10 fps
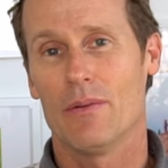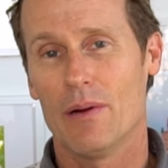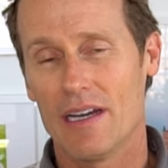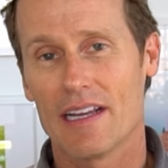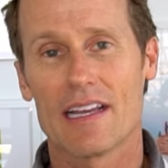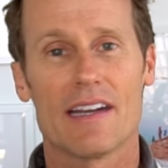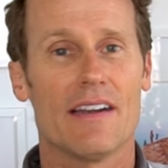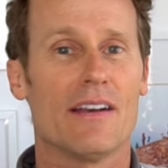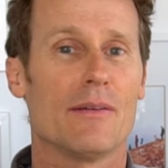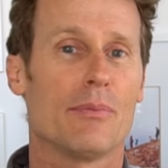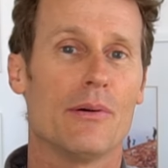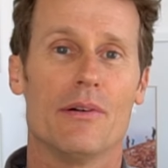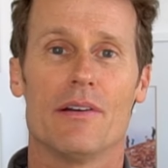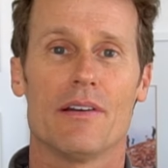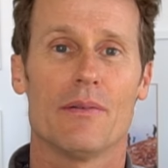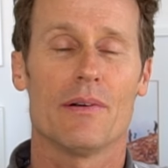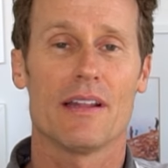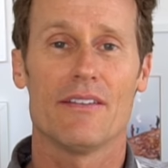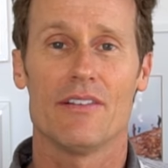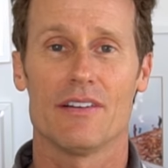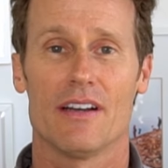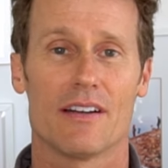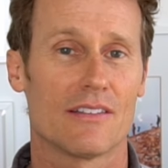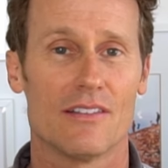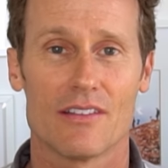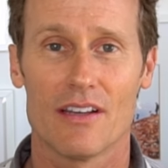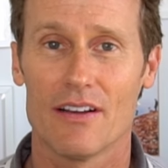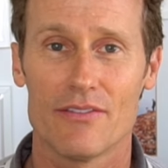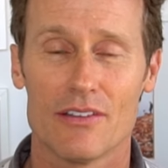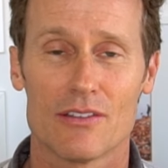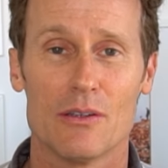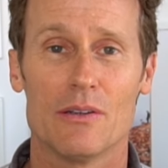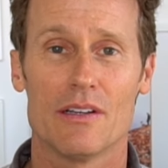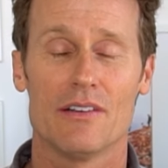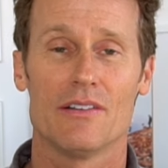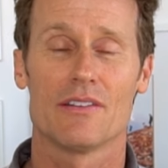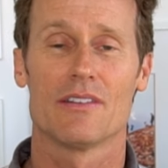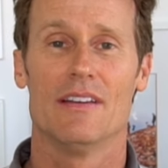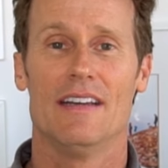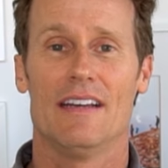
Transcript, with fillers: waiting at an airport or whatever, doctor's office, who knows.